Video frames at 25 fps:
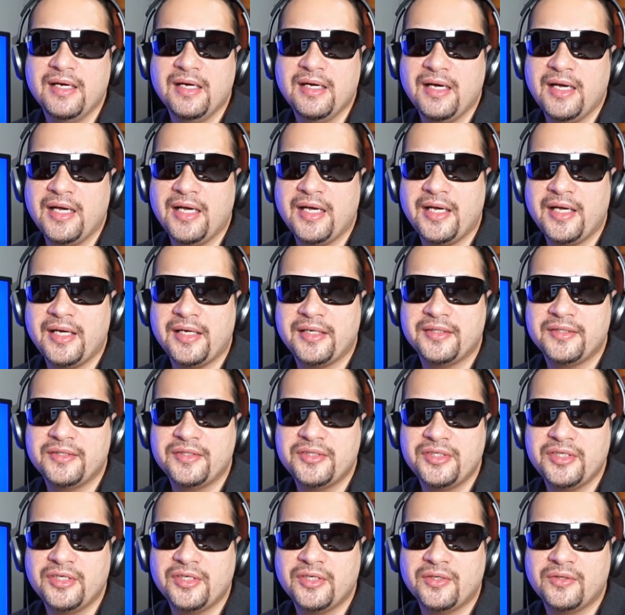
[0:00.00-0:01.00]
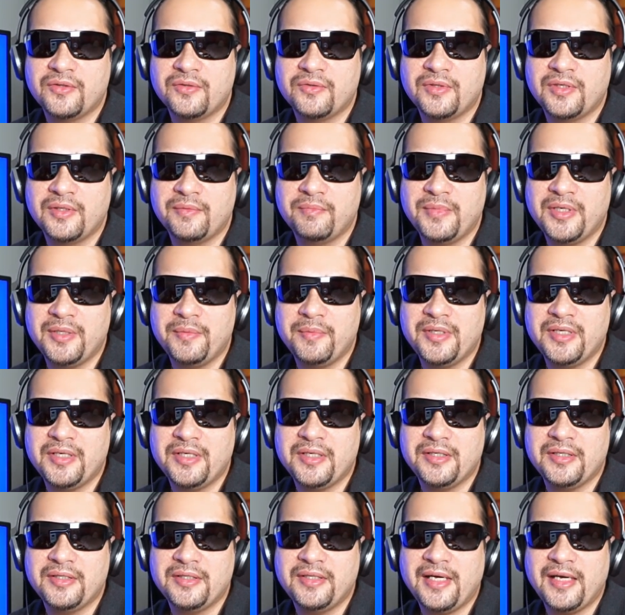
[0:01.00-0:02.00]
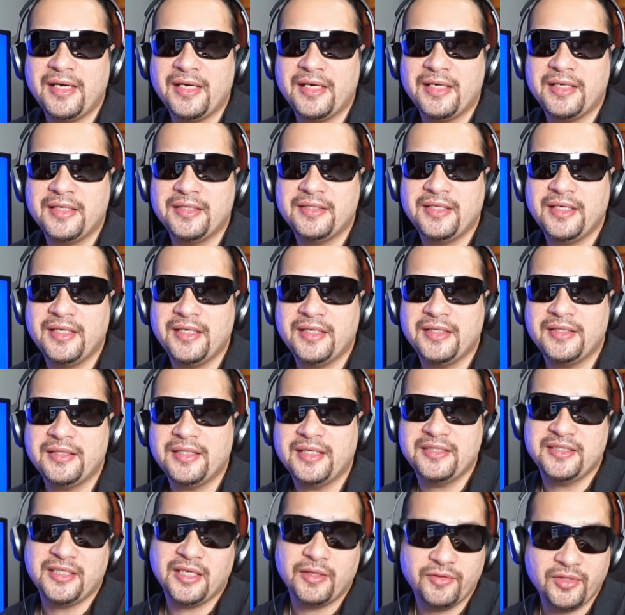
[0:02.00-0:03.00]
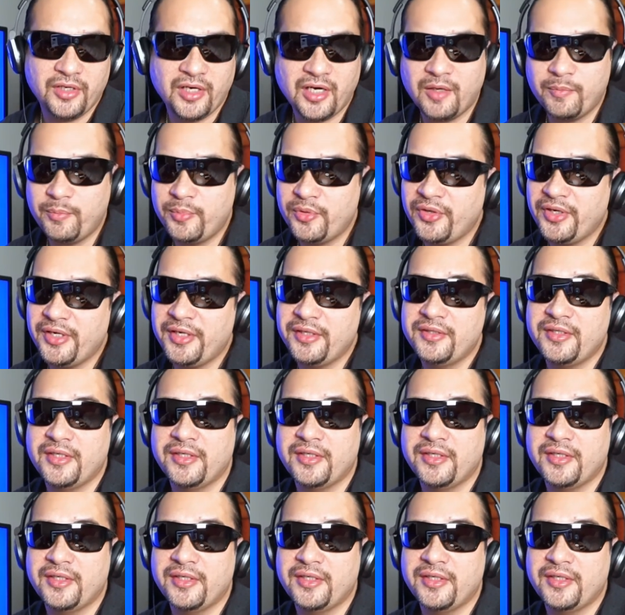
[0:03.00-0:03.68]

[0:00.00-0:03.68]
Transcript: and maybe they that's how they operate,